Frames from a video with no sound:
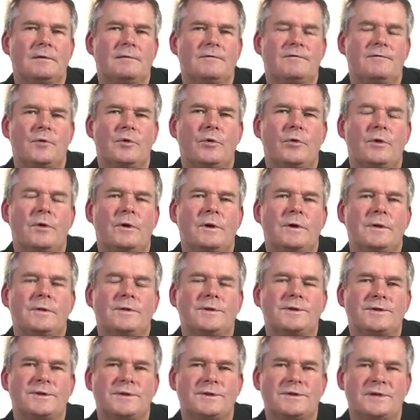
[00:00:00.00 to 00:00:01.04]
for
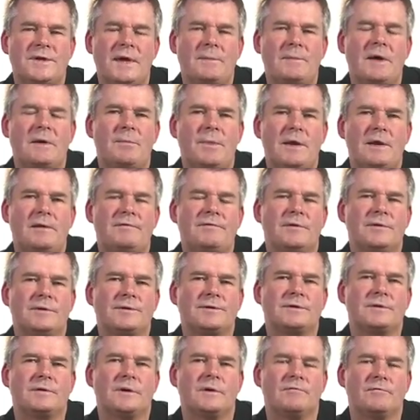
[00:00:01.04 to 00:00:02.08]
the systemic
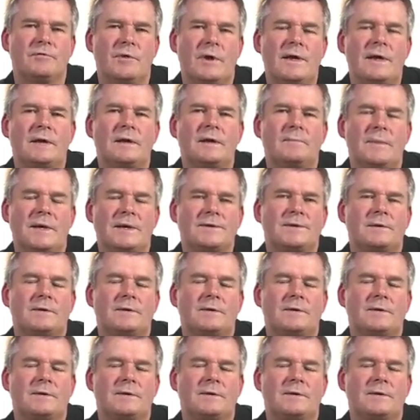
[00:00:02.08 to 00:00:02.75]
benefits of regular